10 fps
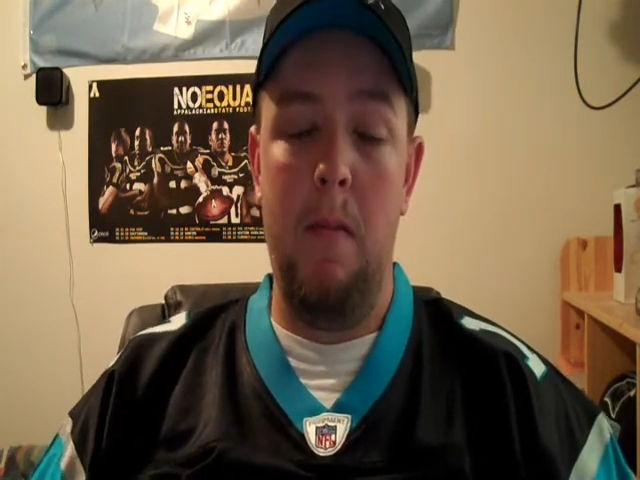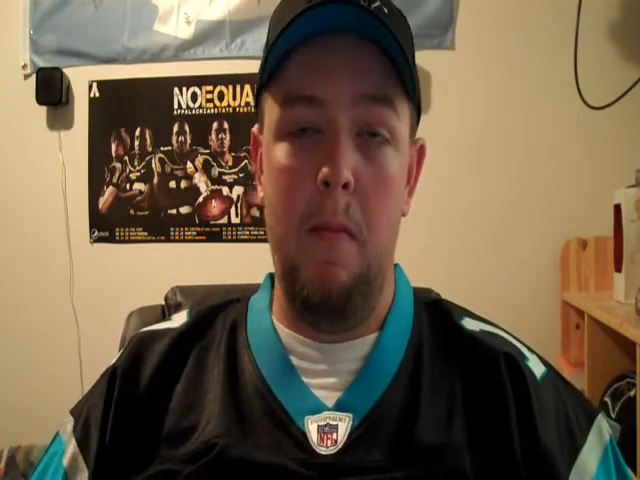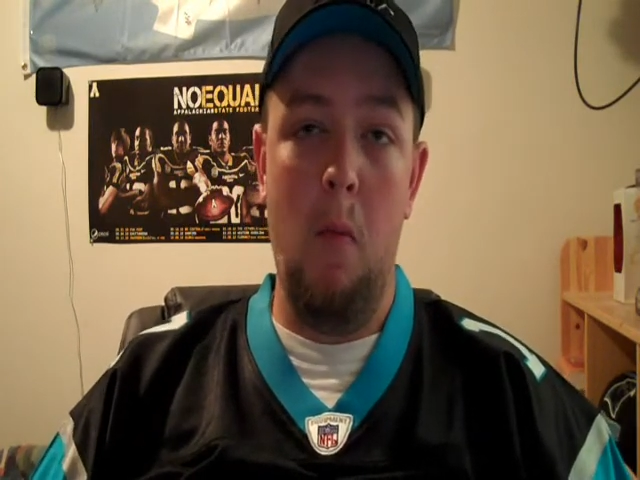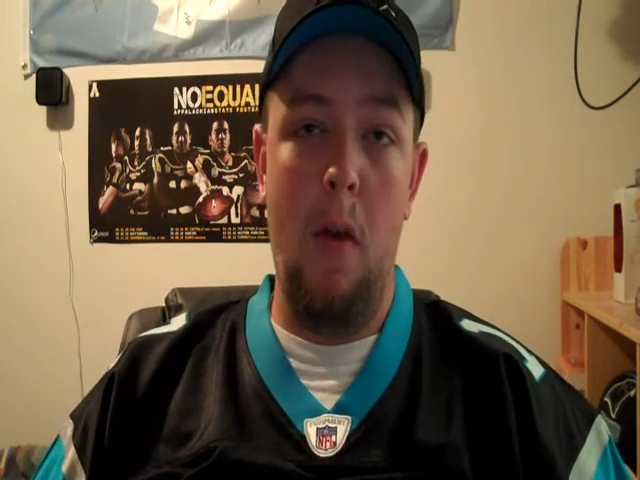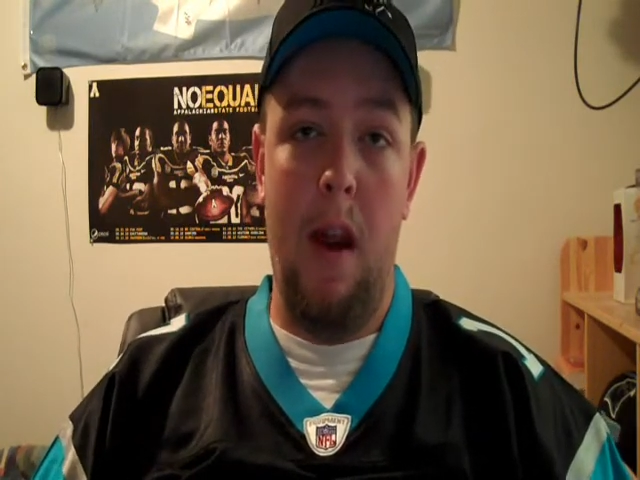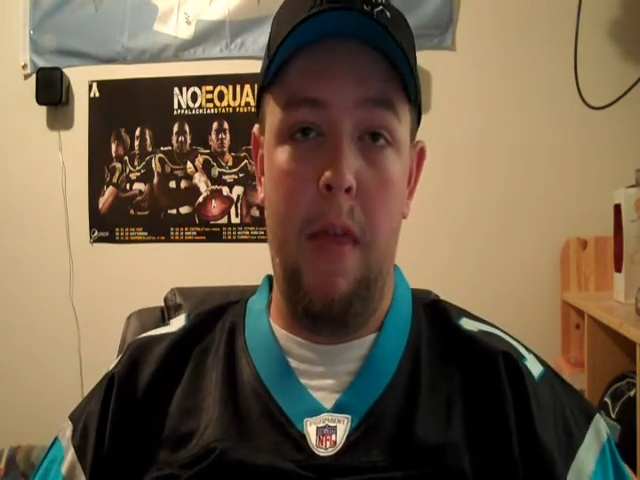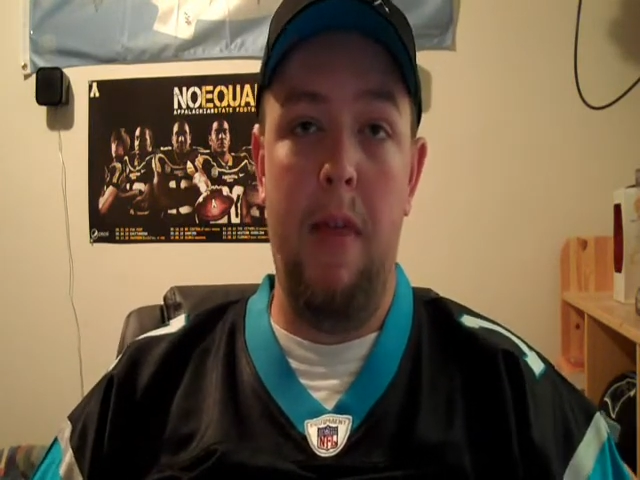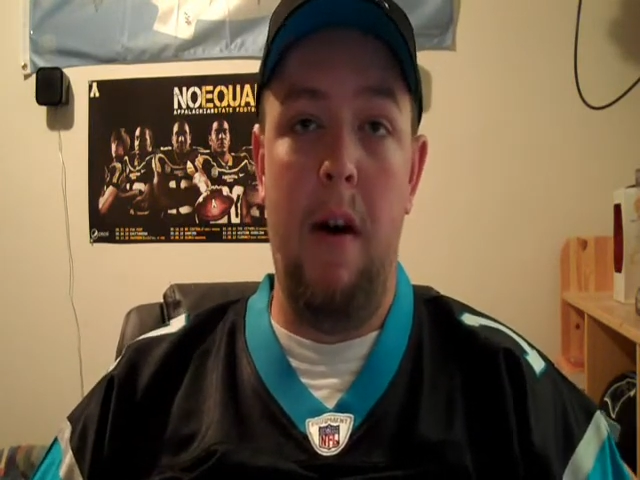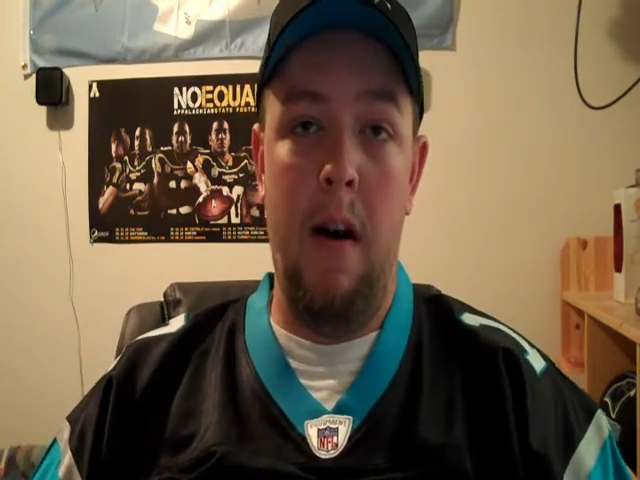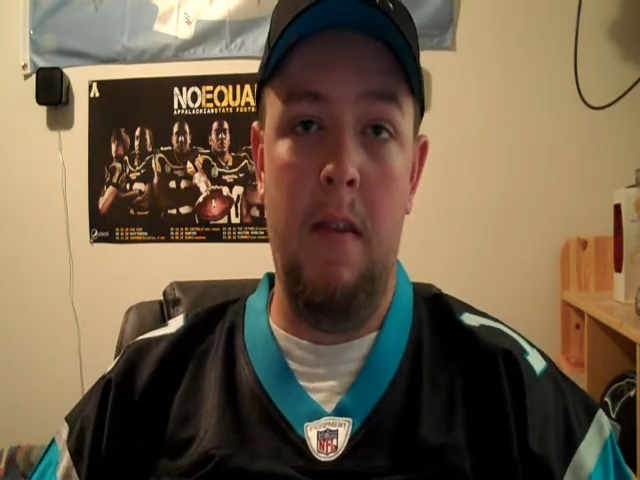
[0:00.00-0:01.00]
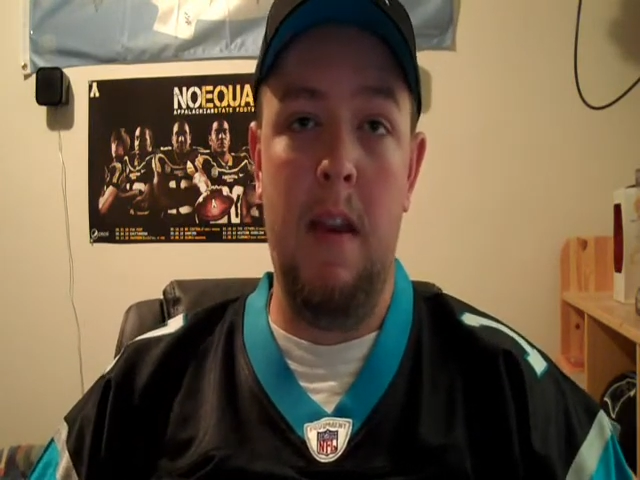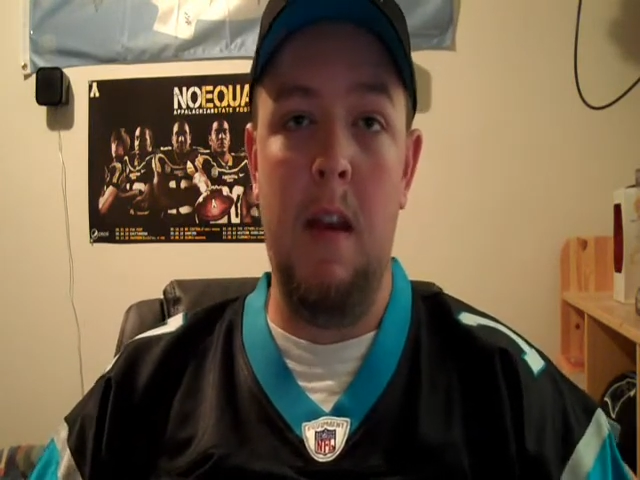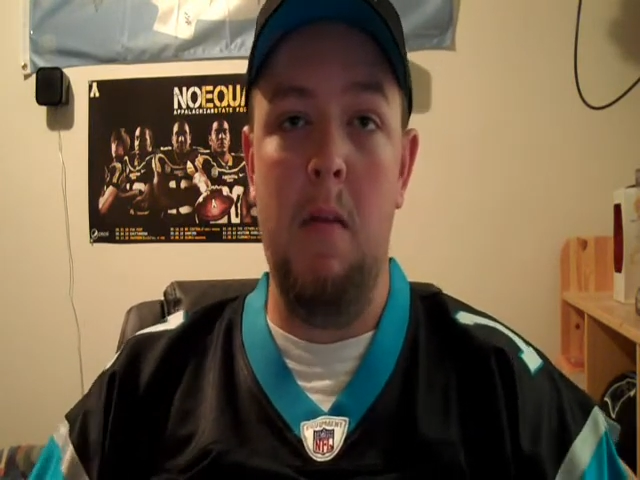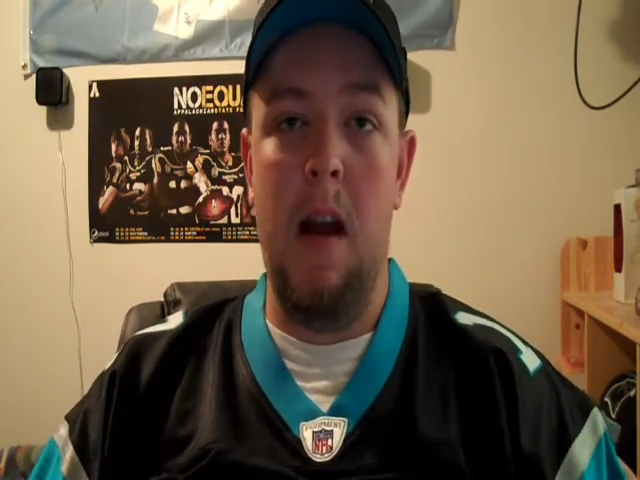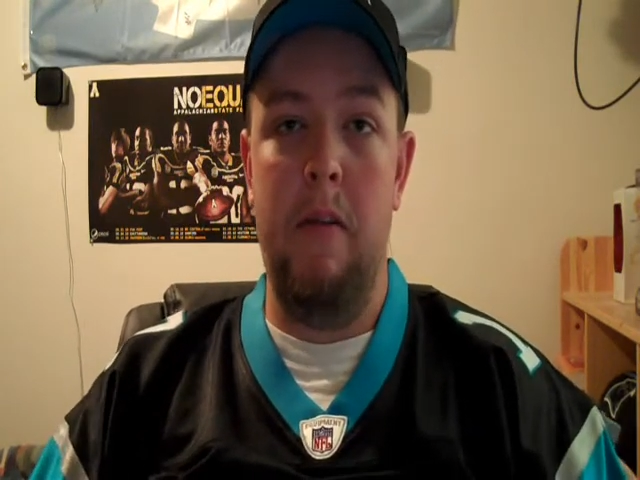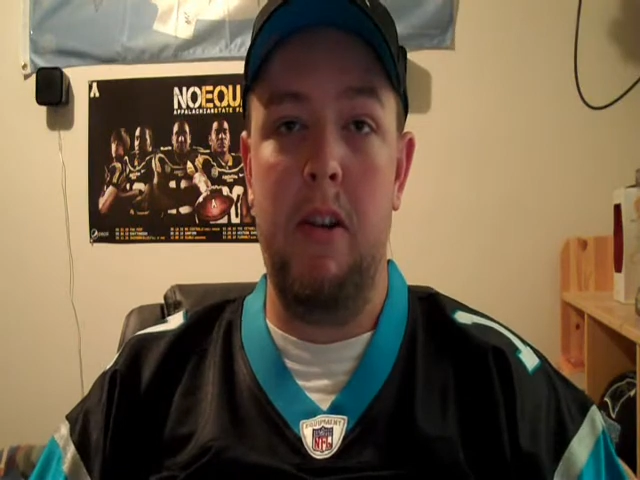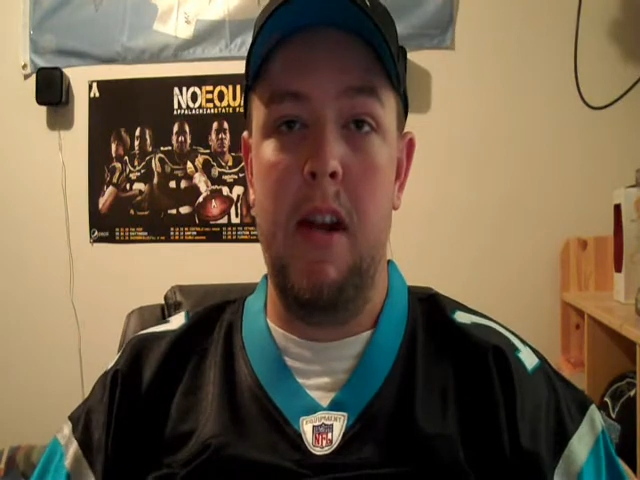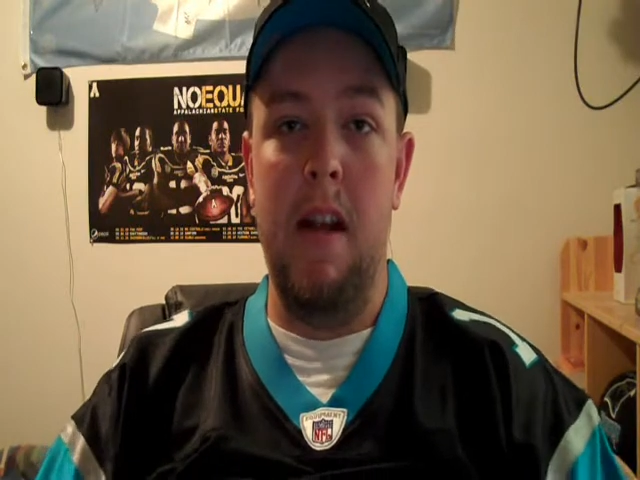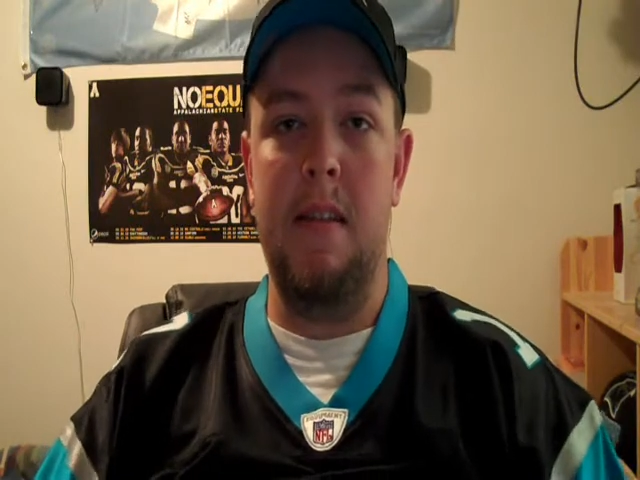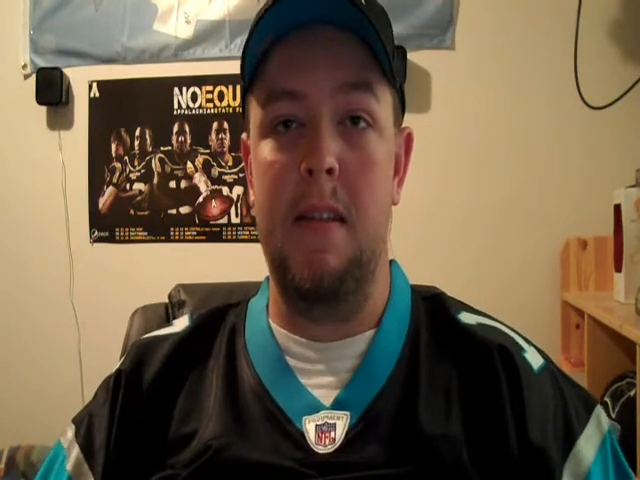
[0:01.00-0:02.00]
more than I thought that he would have a
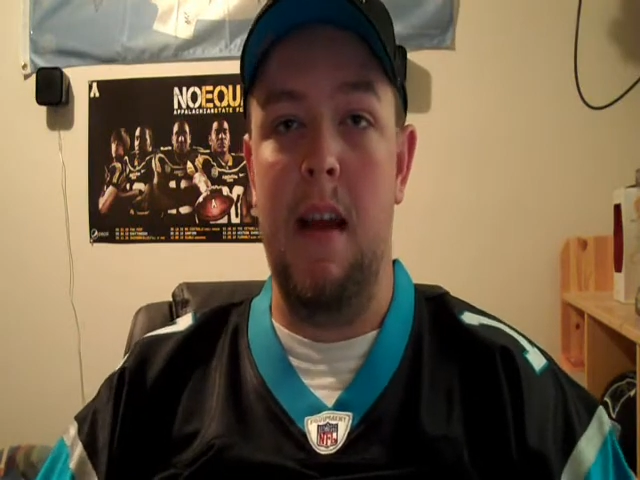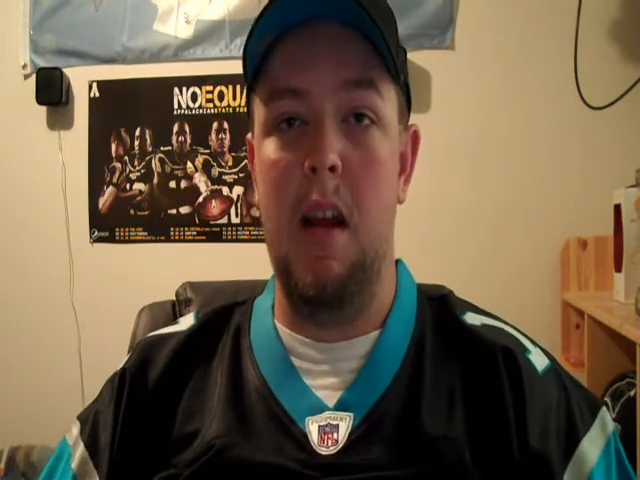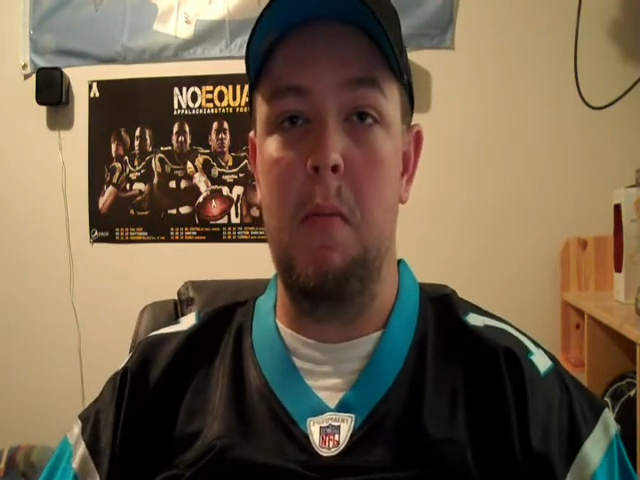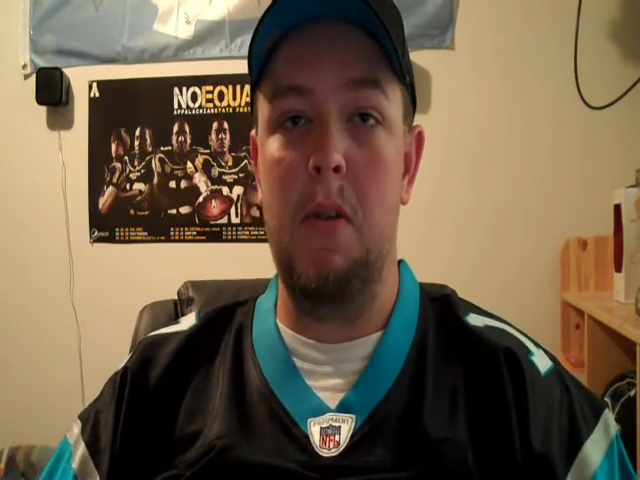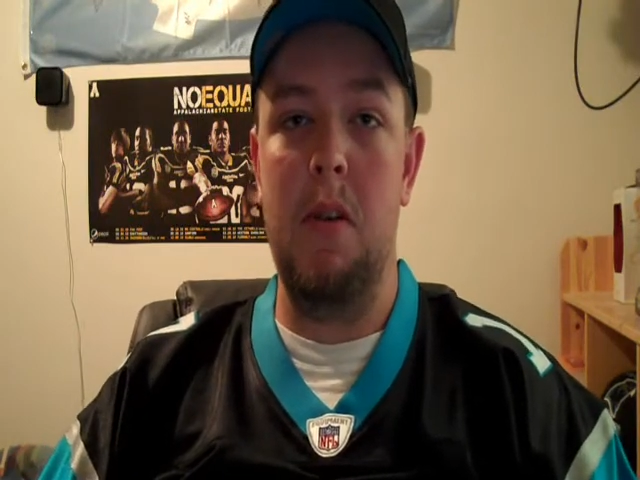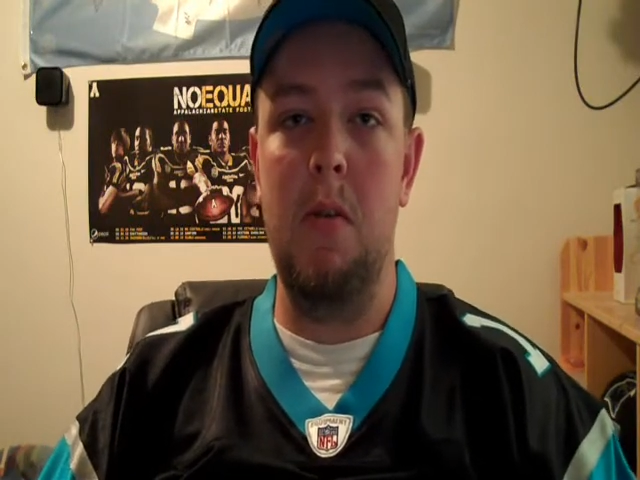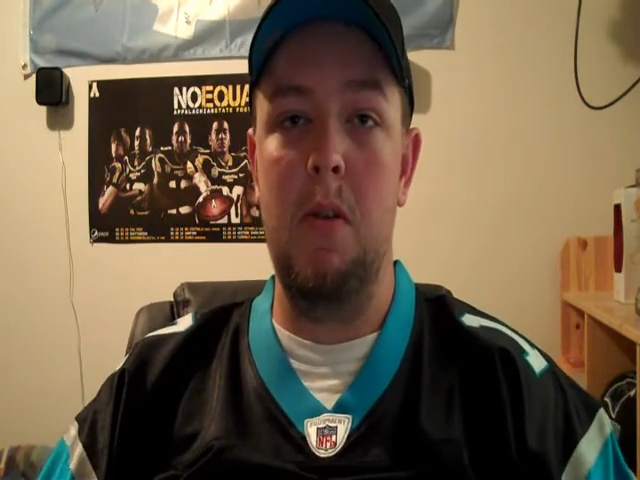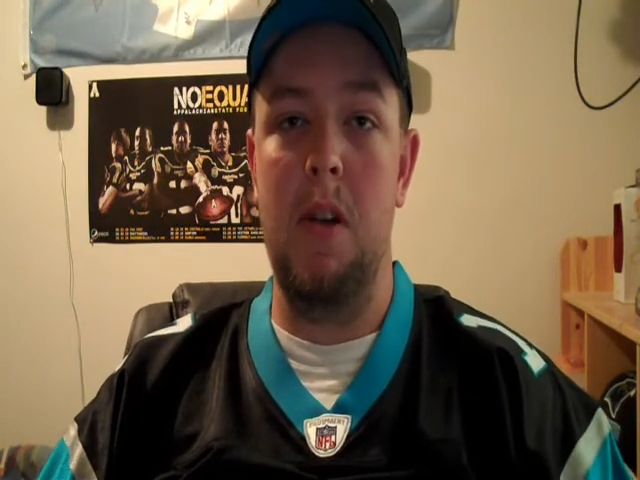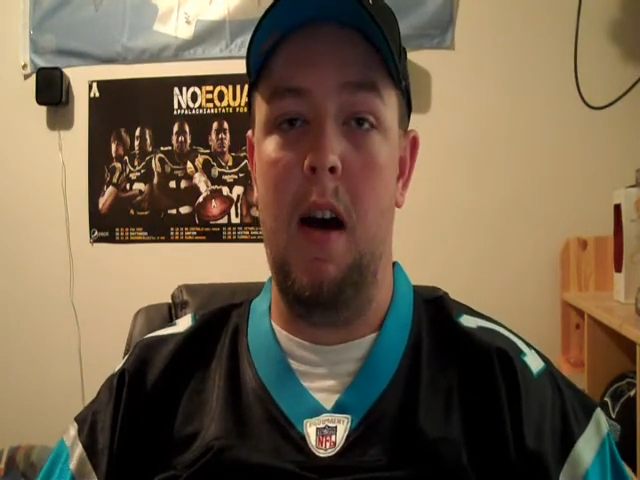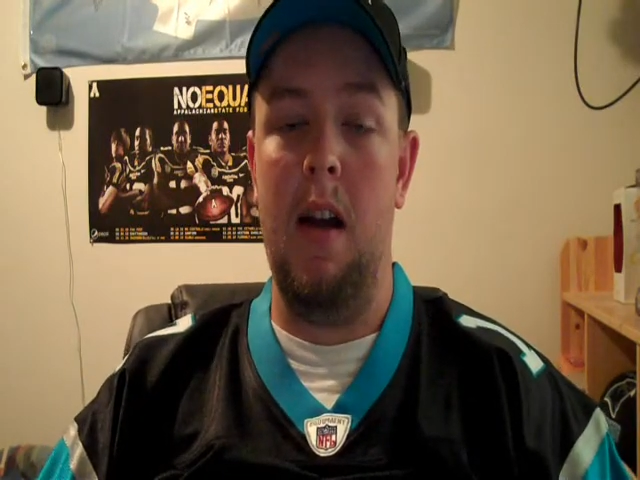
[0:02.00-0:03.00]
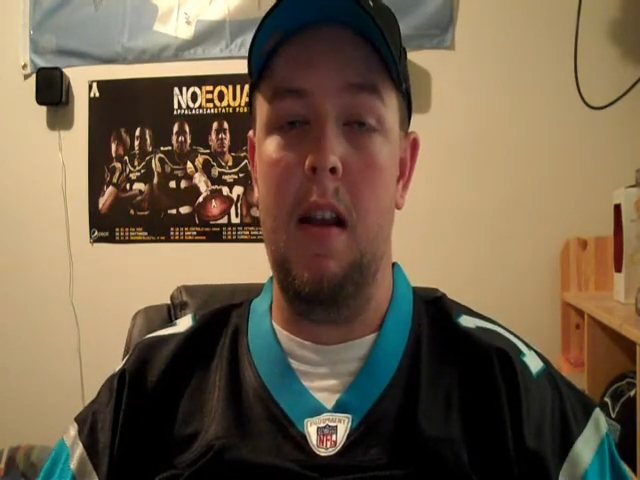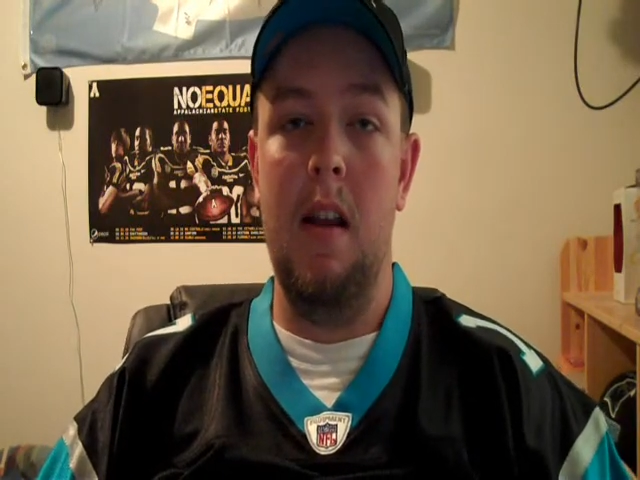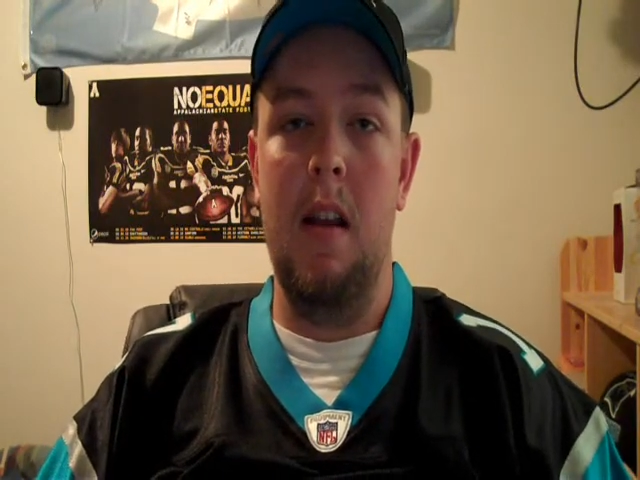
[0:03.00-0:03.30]
chance at that number 2 spot